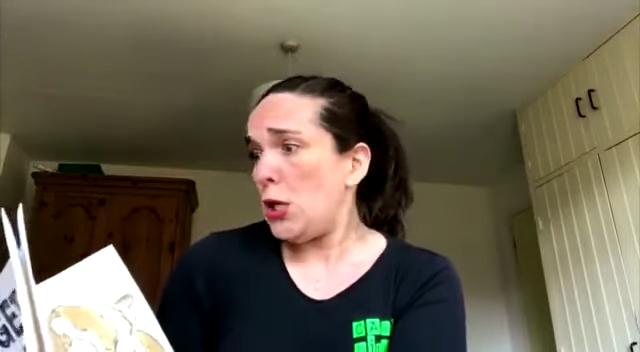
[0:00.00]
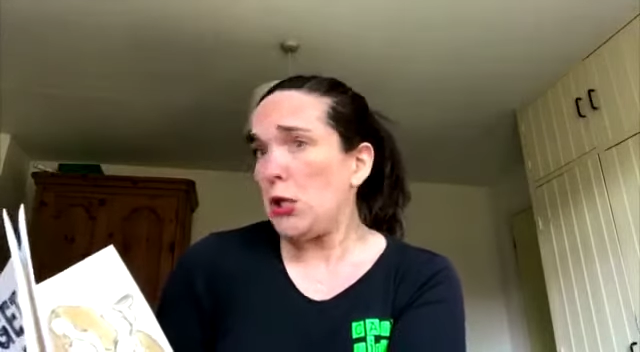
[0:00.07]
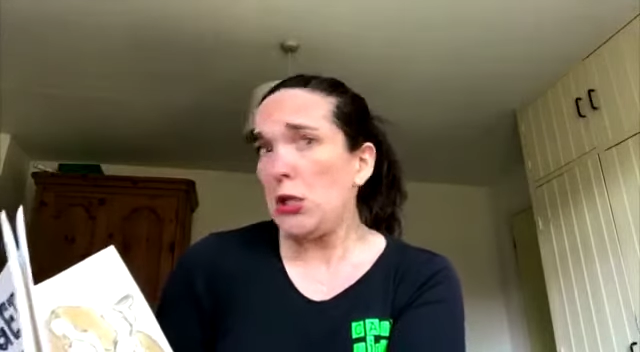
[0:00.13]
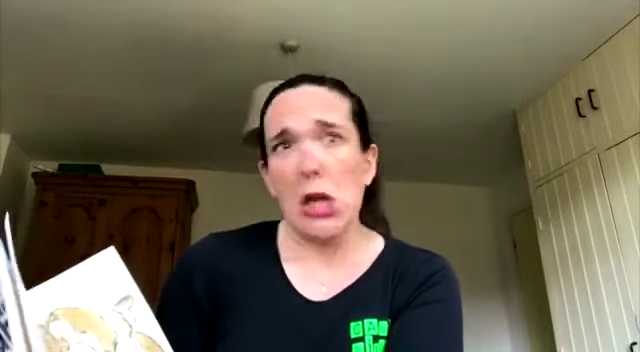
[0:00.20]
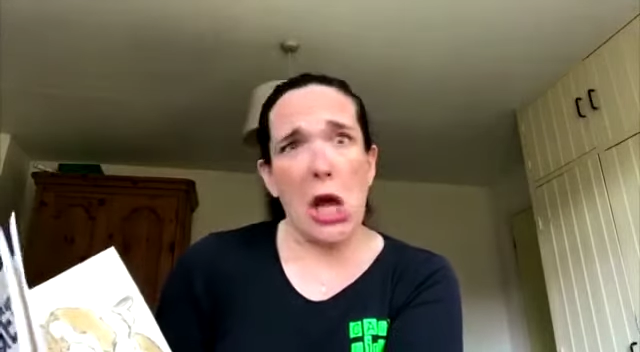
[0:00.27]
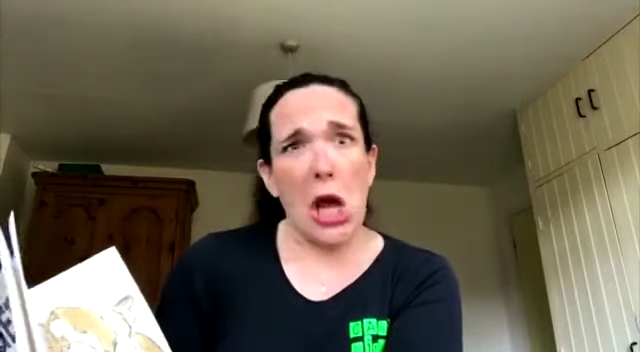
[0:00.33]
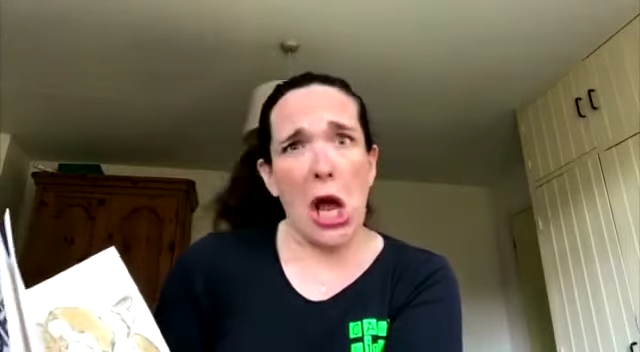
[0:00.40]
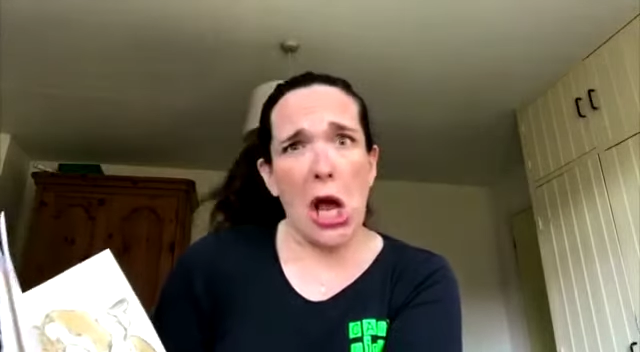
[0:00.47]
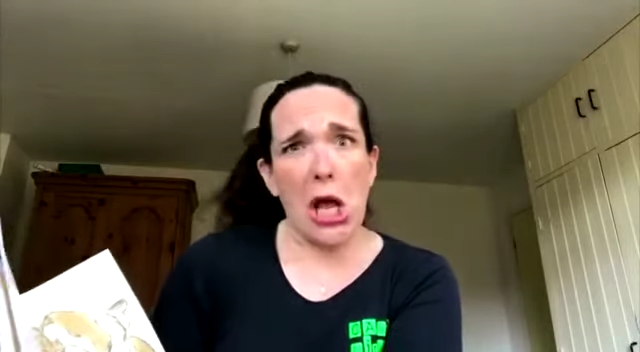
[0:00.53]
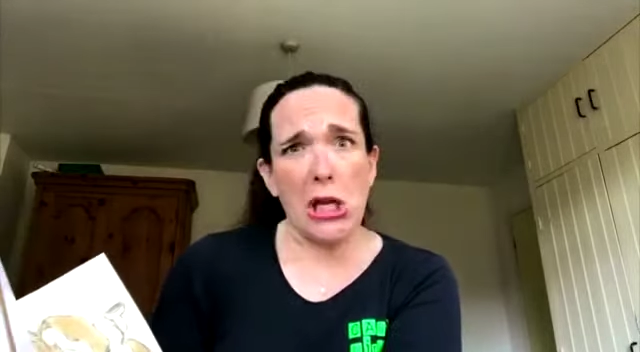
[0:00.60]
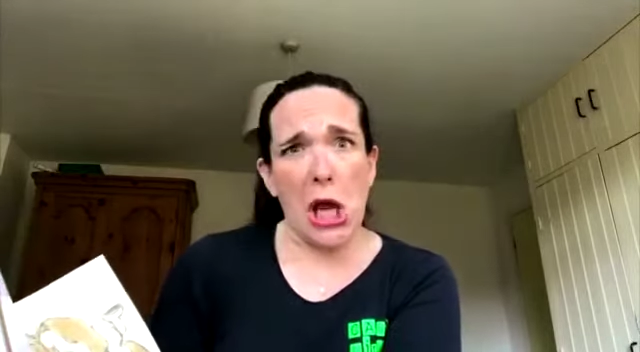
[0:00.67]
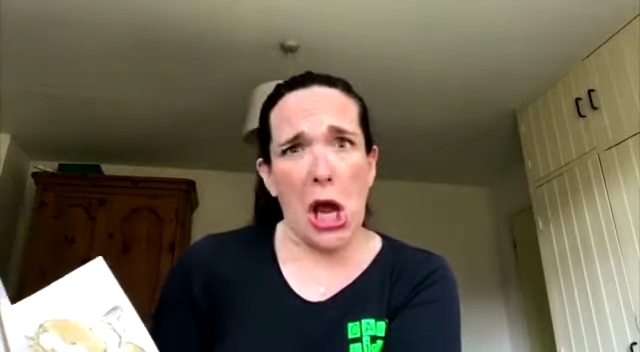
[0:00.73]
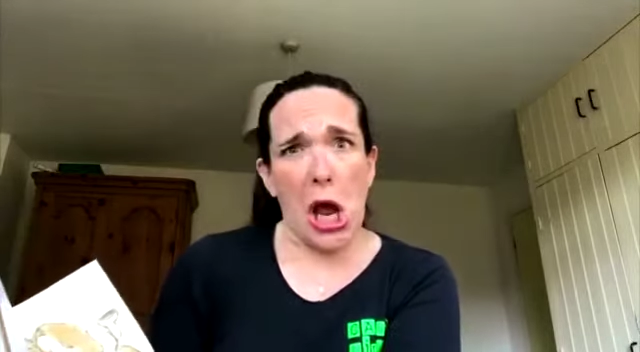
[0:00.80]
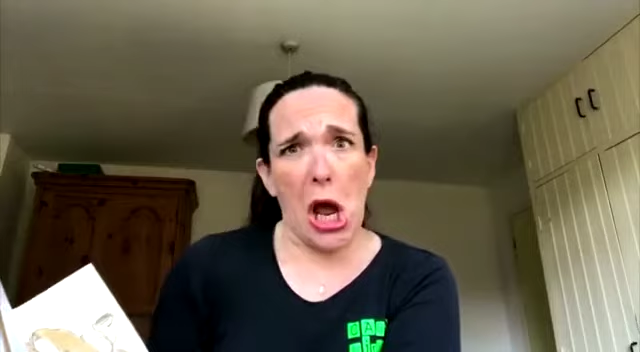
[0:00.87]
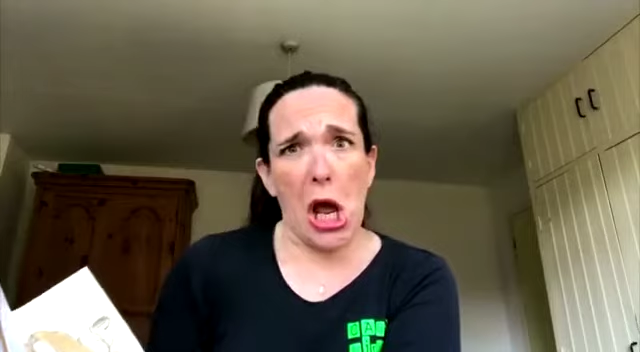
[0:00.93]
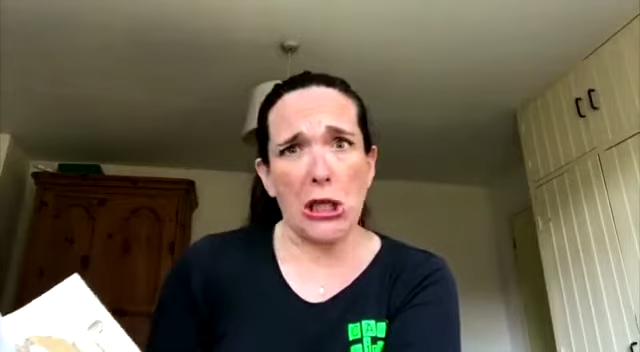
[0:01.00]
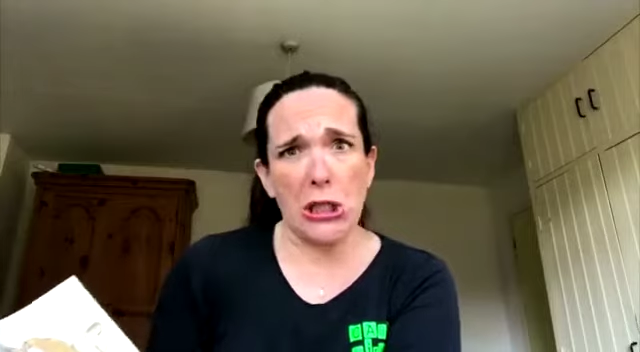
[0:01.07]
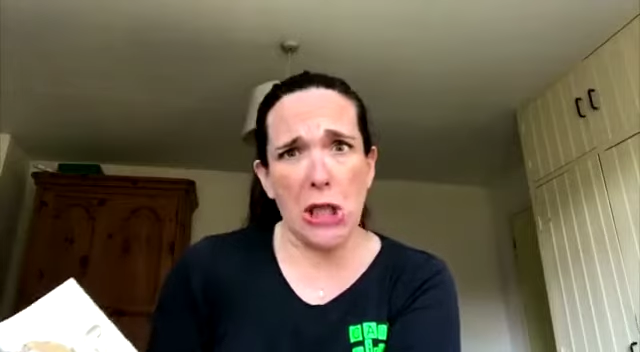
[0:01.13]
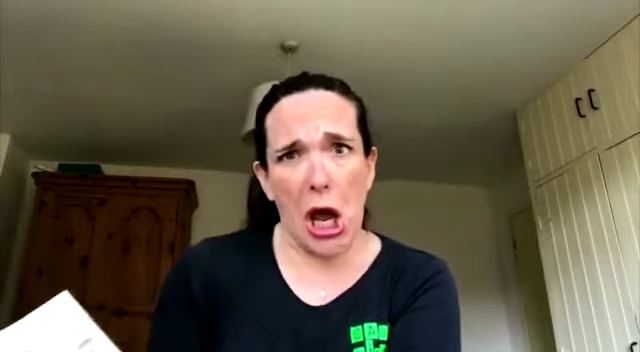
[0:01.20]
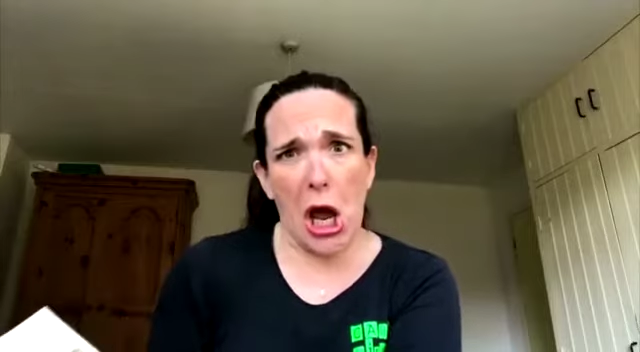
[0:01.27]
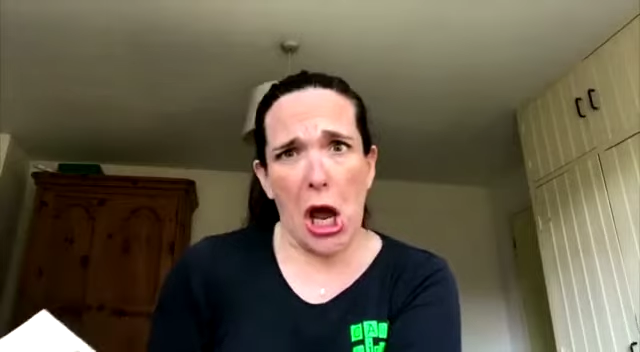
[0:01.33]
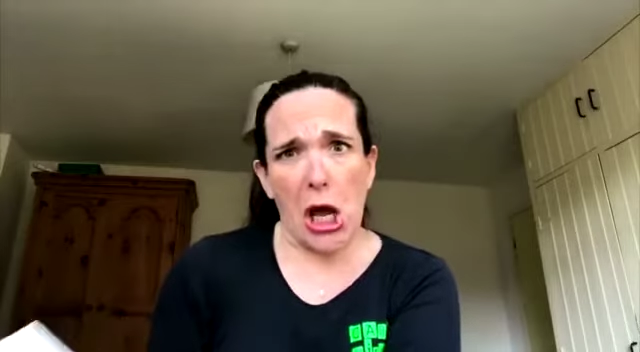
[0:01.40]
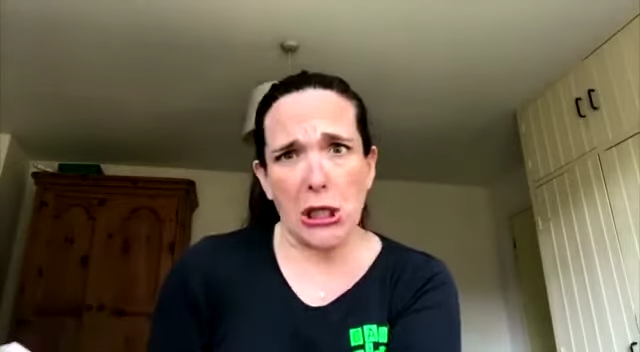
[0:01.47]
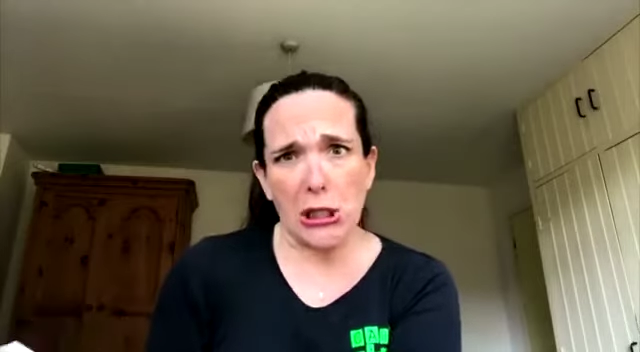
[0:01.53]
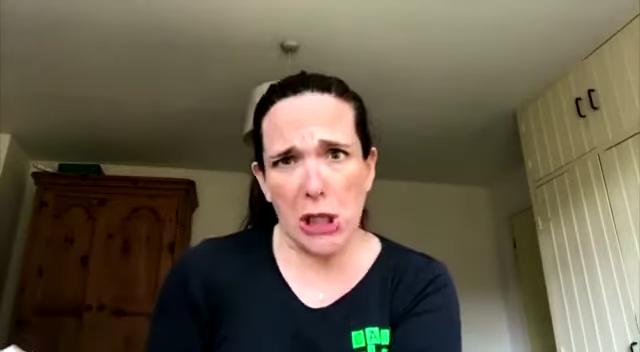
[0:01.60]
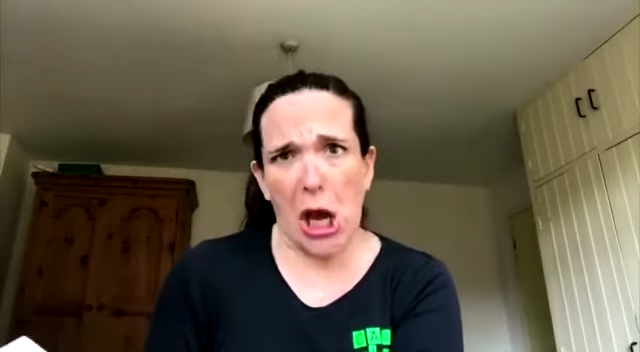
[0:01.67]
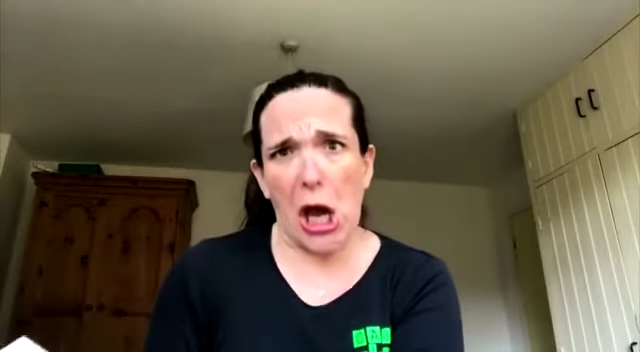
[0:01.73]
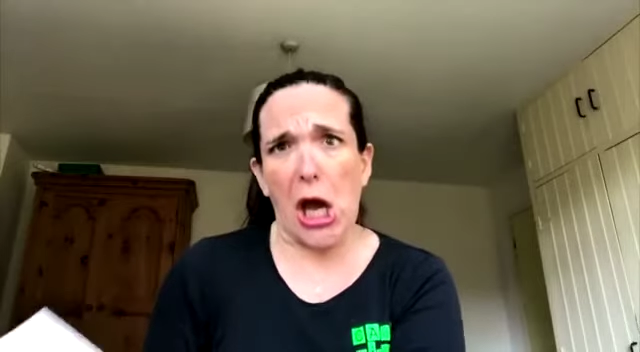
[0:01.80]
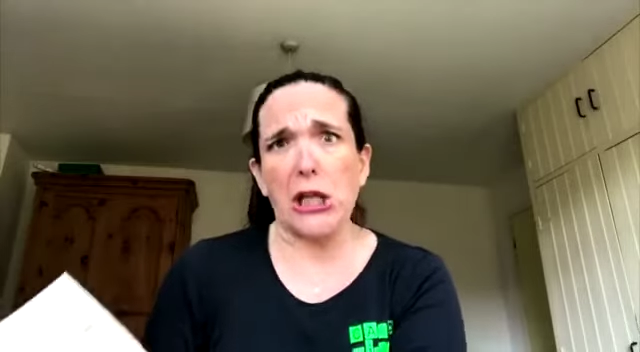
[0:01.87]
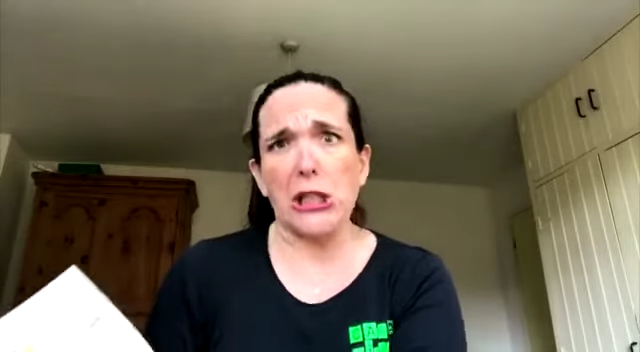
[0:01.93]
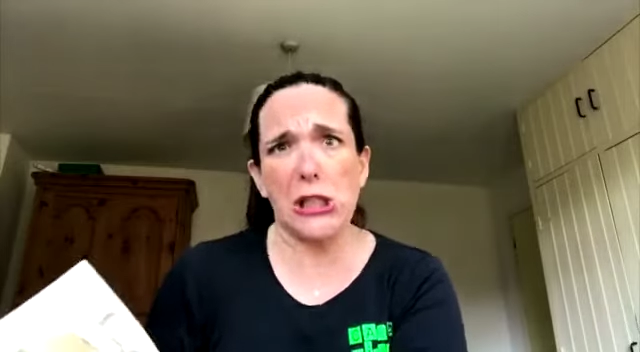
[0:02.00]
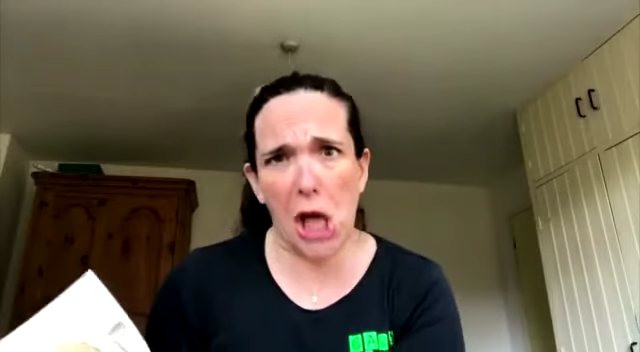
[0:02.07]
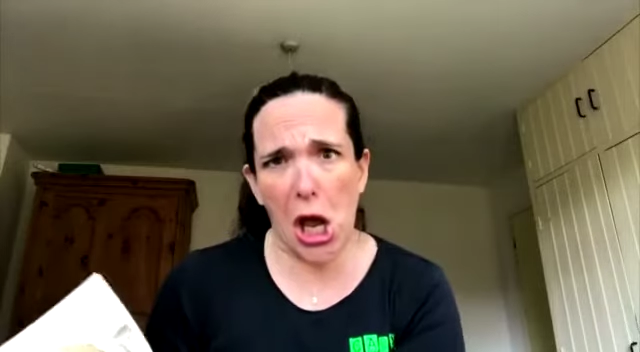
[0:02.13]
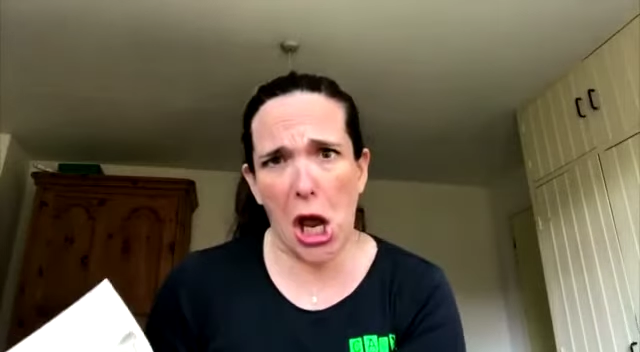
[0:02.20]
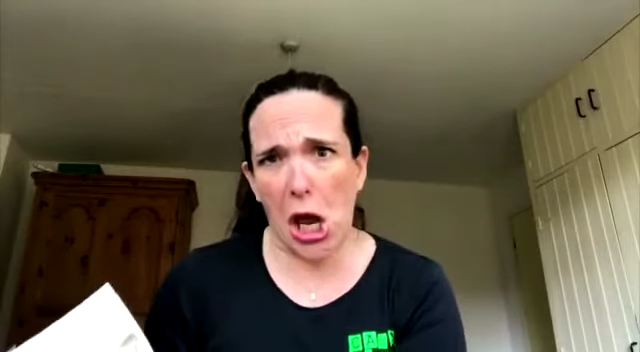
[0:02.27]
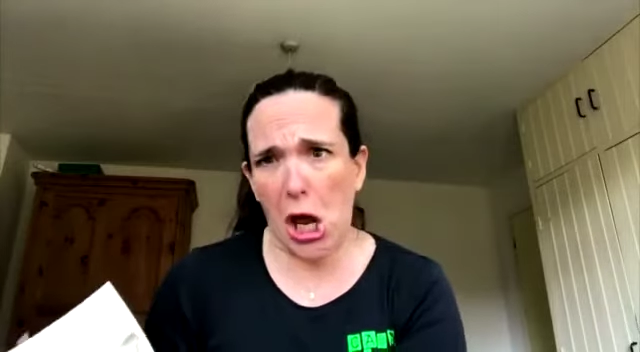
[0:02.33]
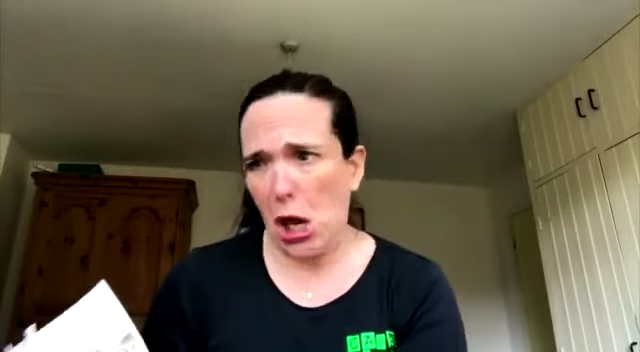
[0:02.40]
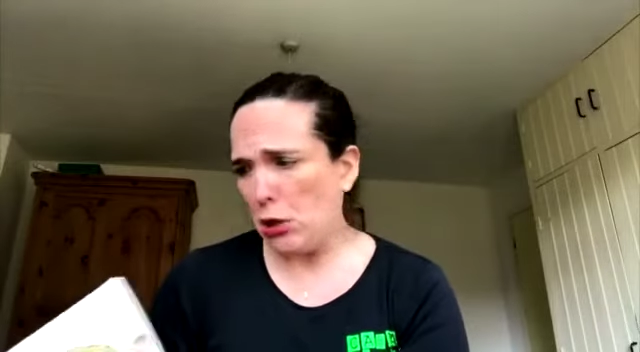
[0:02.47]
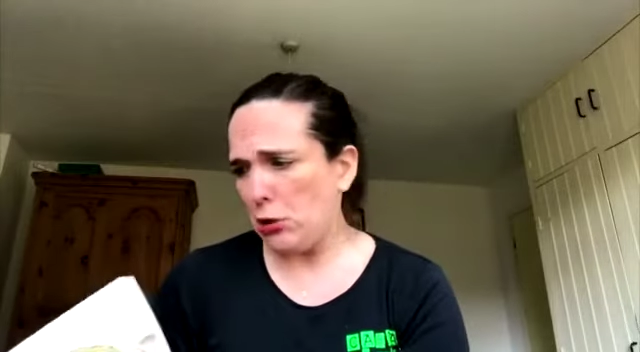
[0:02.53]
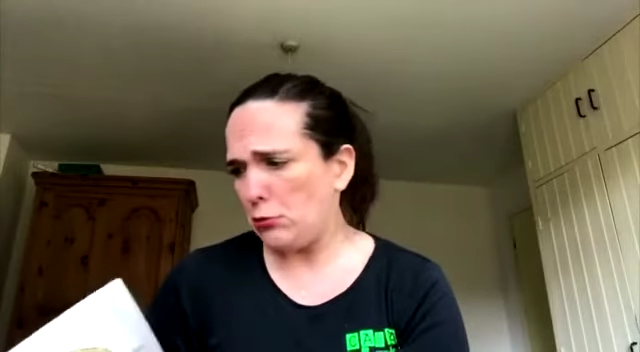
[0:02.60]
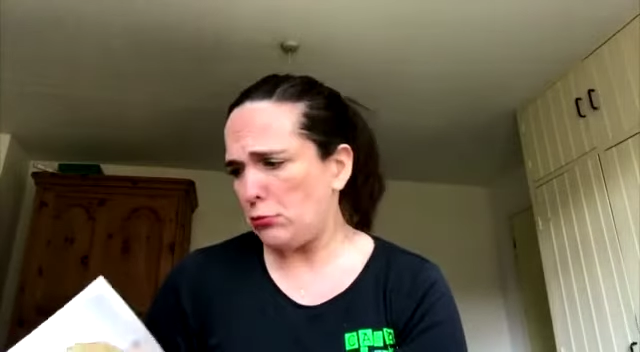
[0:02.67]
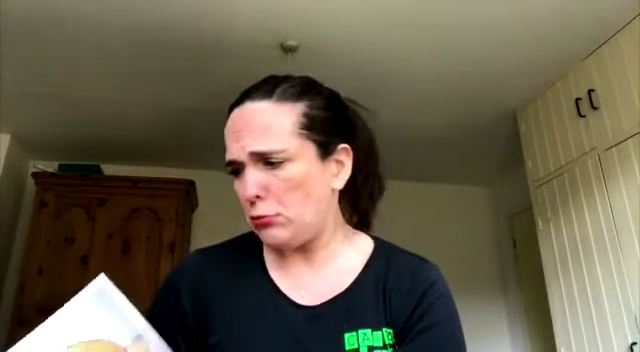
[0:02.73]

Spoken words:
Nah, nah, nah, nah, nah.